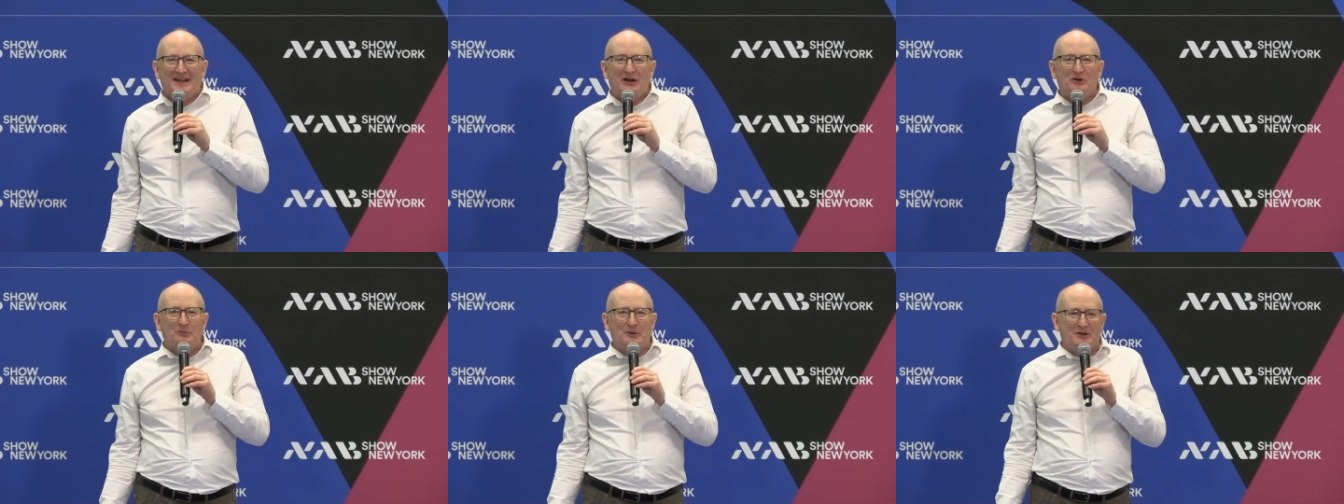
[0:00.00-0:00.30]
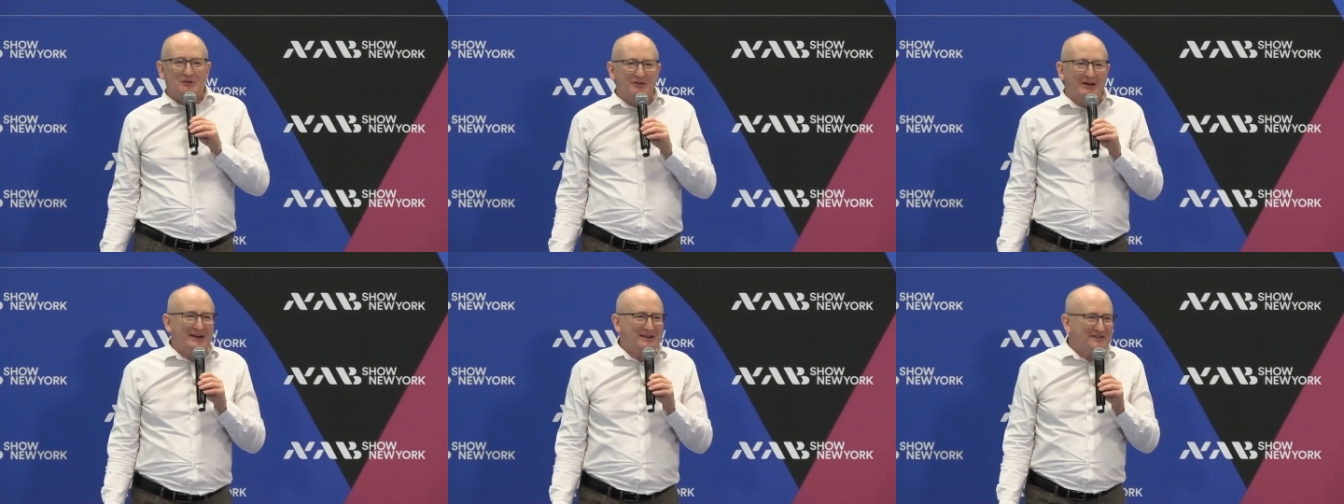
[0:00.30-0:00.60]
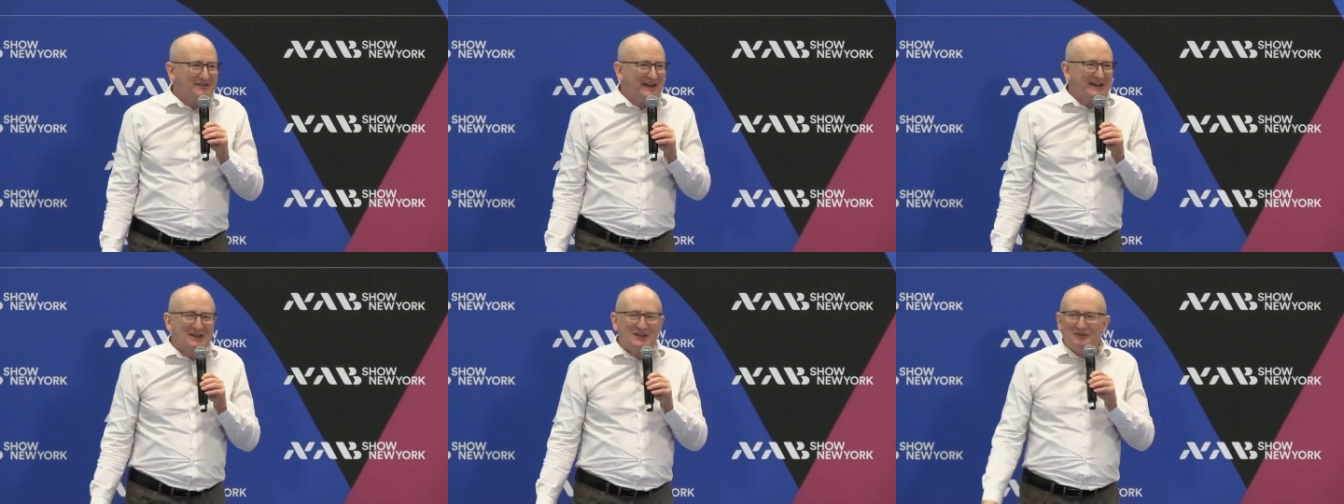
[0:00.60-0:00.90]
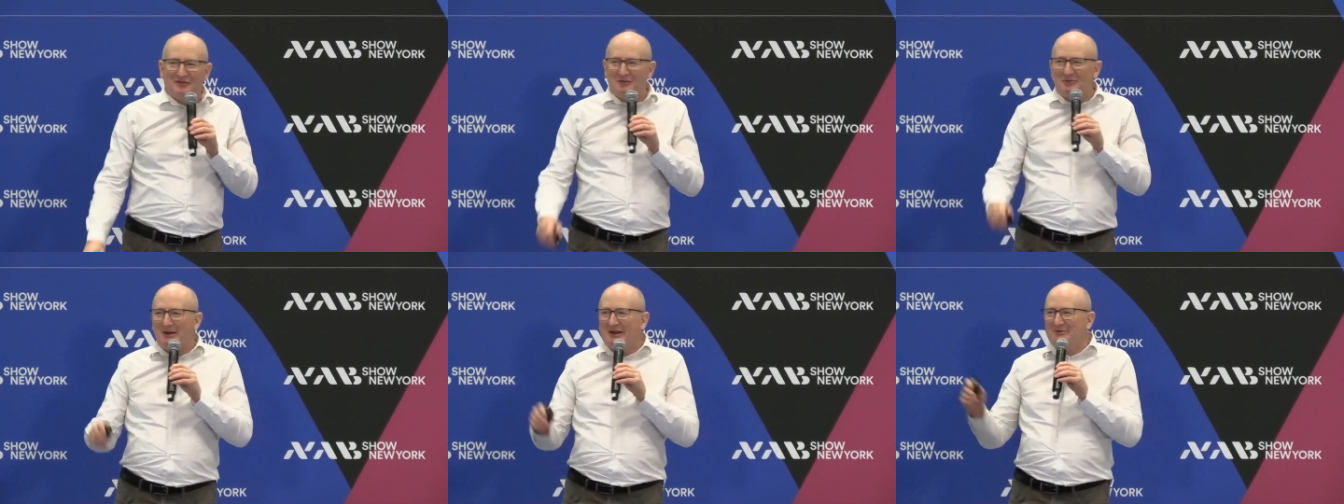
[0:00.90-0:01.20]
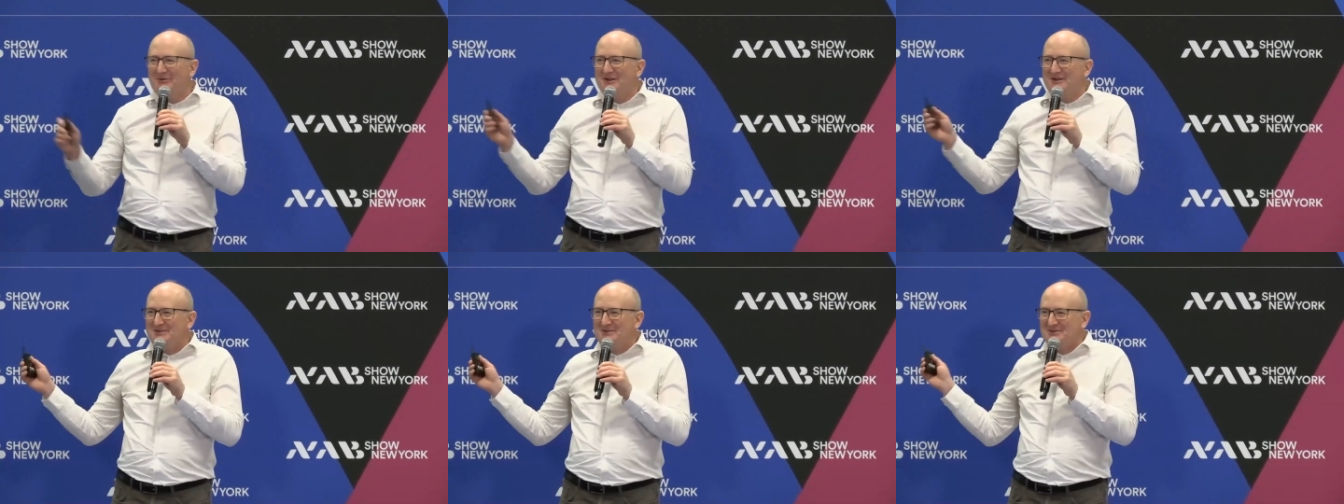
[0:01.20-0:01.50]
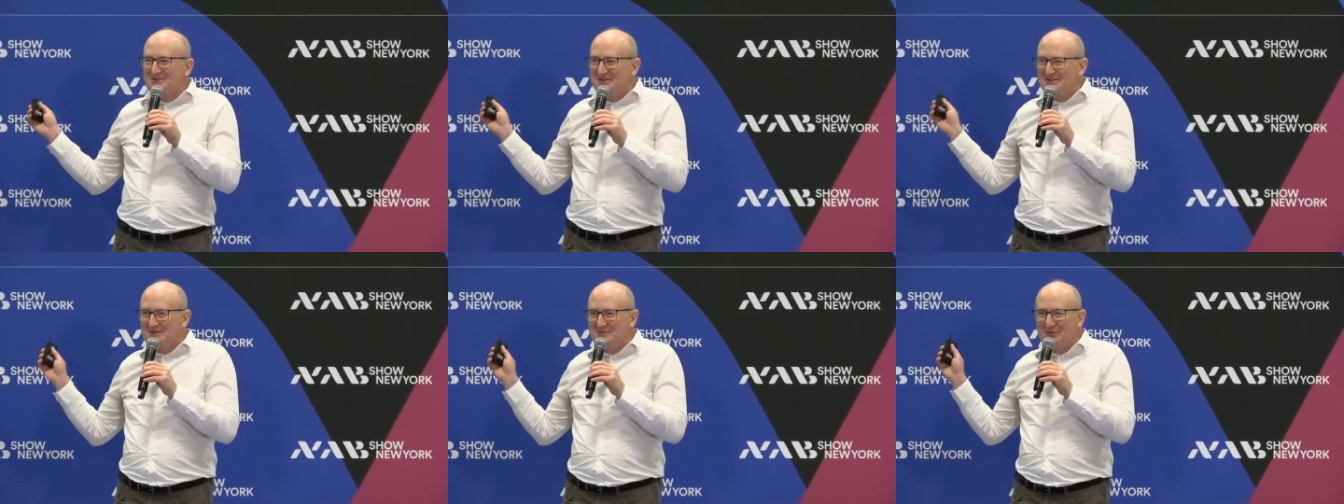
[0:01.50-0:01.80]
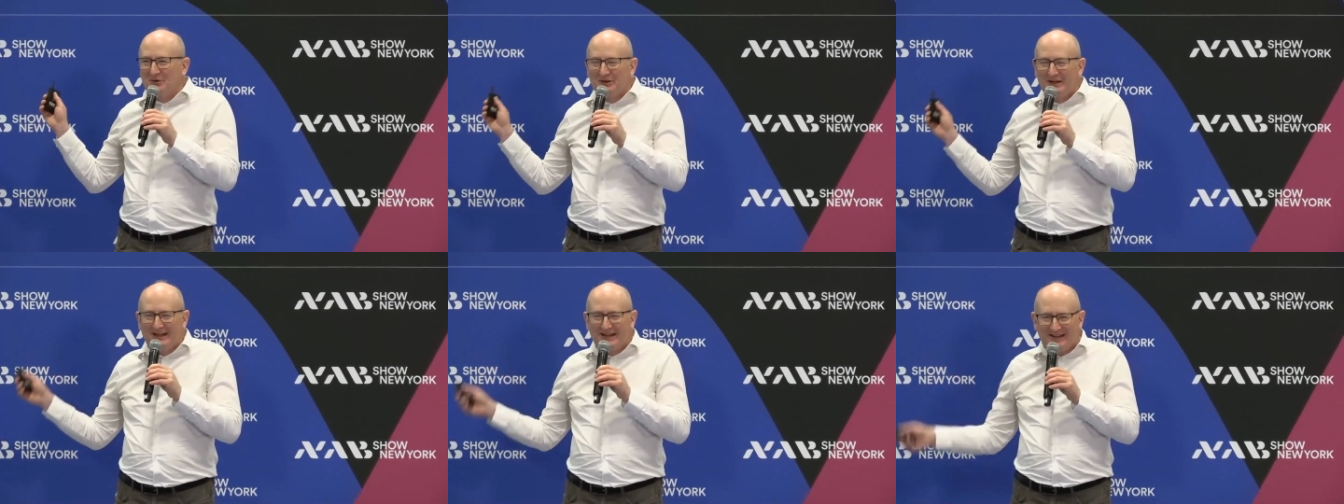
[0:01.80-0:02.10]
That would be great. Thank you for being with us
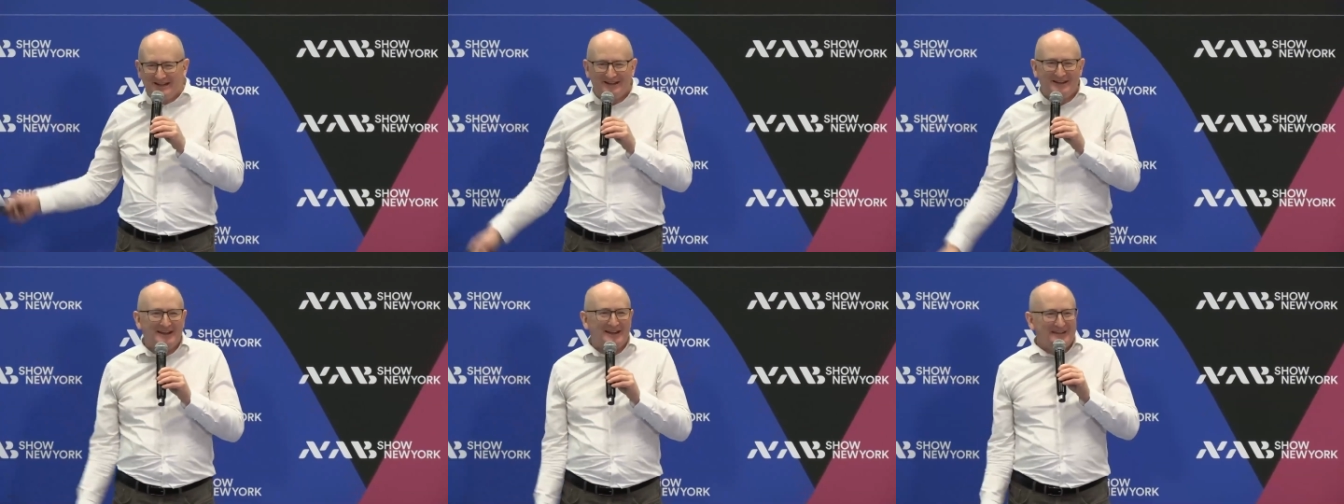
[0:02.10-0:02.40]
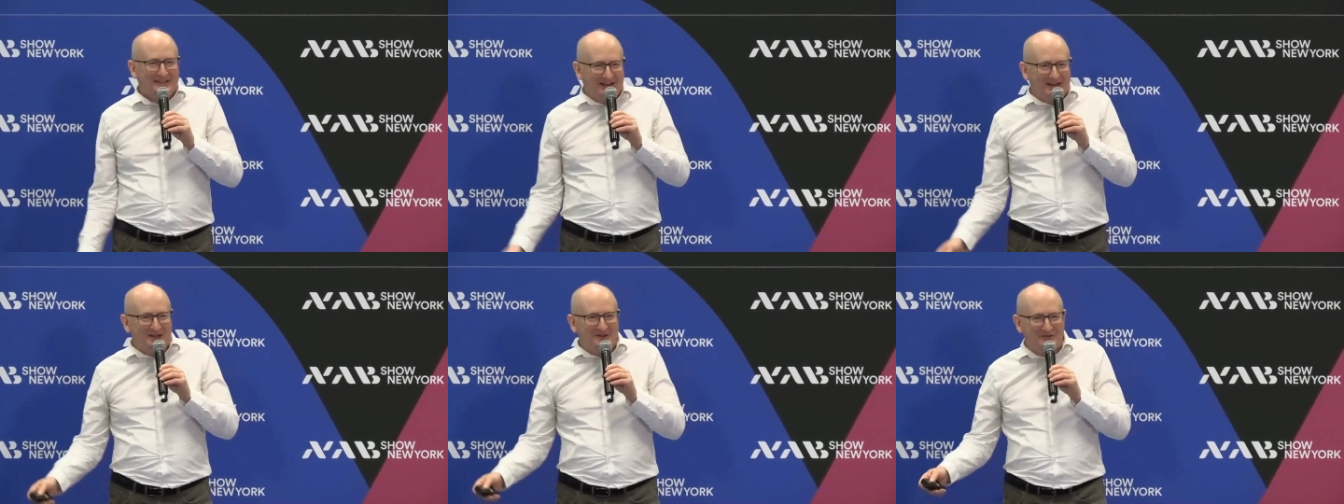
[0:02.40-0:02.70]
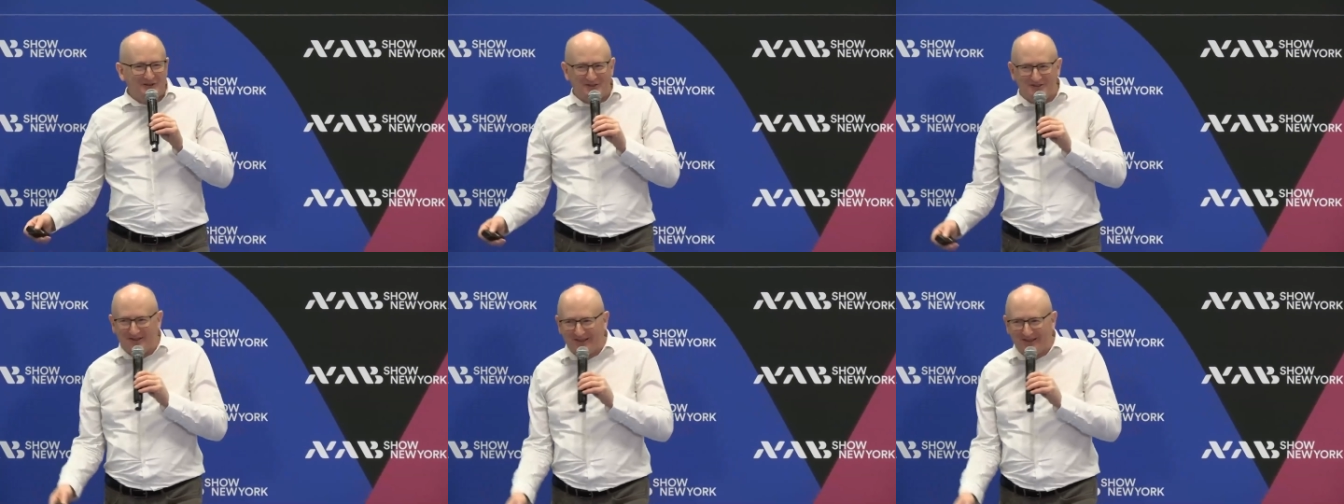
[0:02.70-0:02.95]
this morning. Thank you for